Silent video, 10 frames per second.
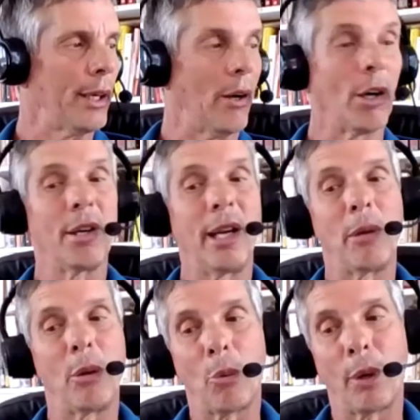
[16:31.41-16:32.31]
Now, Art
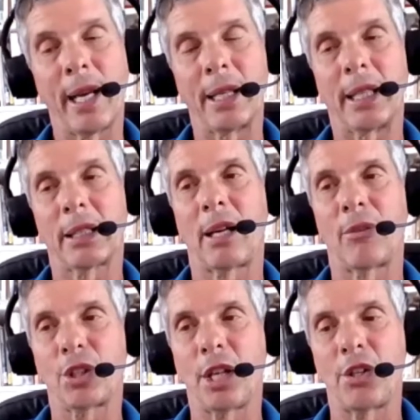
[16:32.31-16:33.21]
Niimi, when we had that
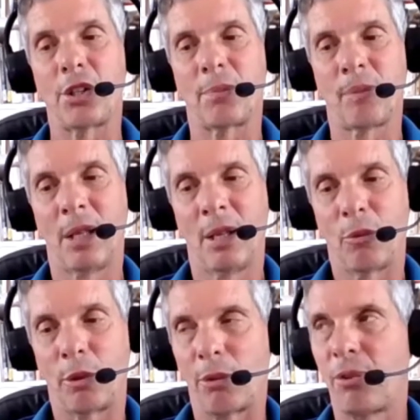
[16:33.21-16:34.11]
conversation,
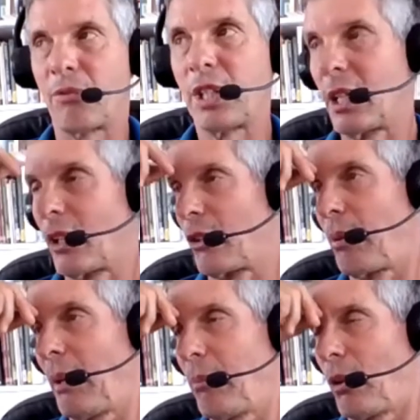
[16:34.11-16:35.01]
we were 1,500
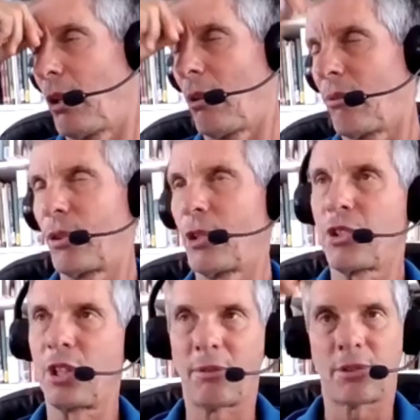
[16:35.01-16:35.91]
people, all first
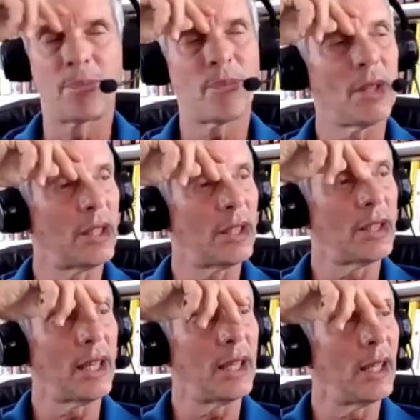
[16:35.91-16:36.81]
shift in
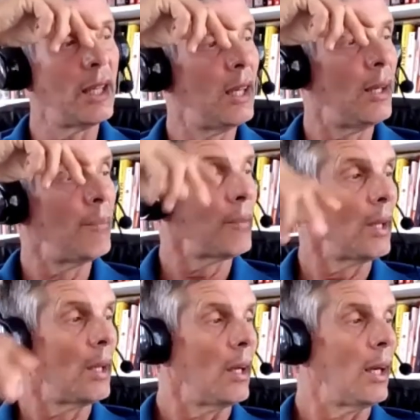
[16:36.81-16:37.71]
Kentucky.
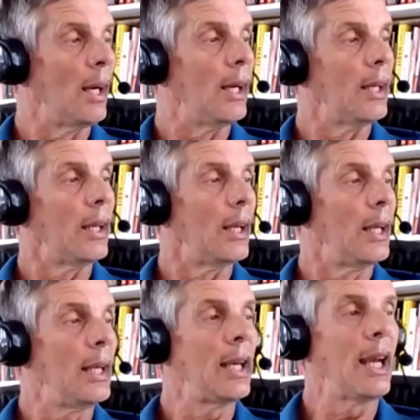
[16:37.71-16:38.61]
Uh,
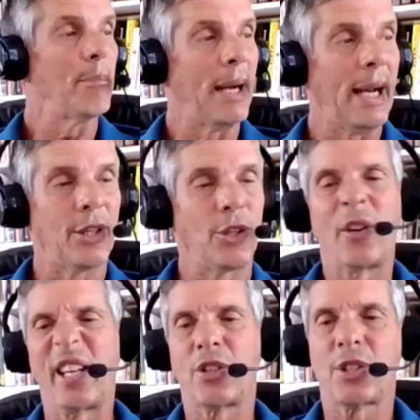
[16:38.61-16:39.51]
he came back, you know,
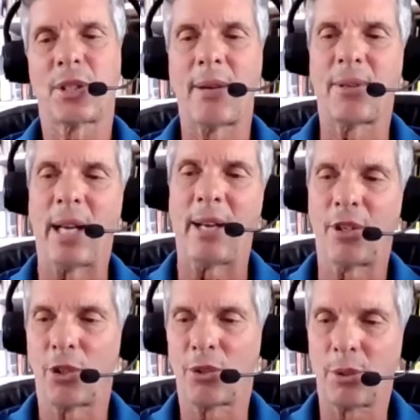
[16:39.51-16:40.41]
they could say five
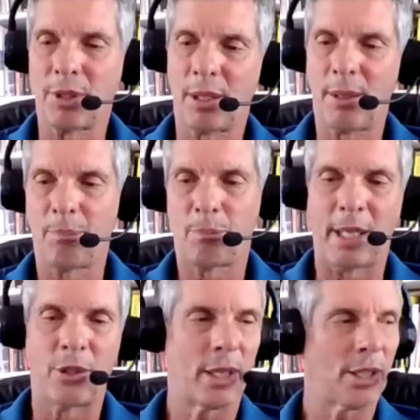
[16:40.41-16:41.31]
years with the
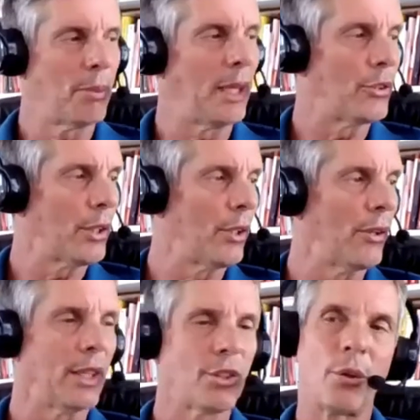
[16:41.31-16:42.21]
expatriate and
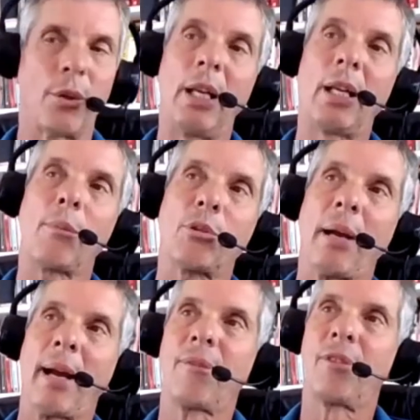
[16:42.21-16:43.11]
all that. So he comes
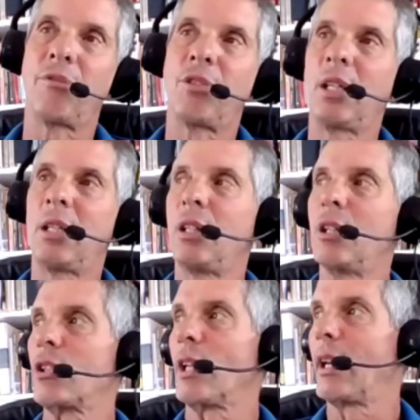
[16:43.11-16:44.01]
back 15
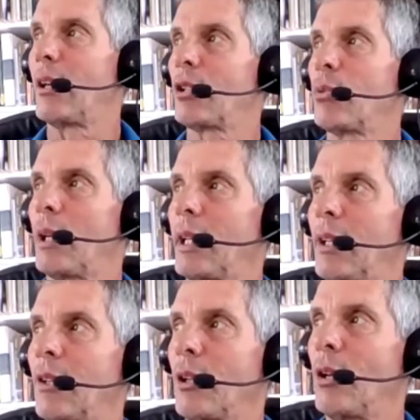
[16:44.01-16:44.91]
years later, 20, I
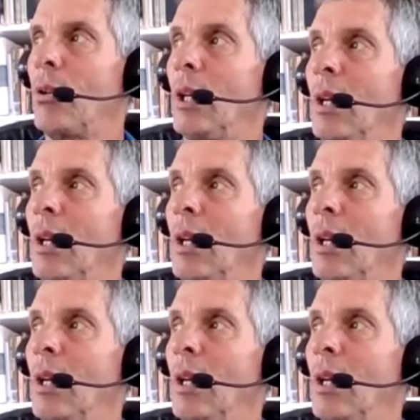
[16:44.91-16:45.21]
don't know.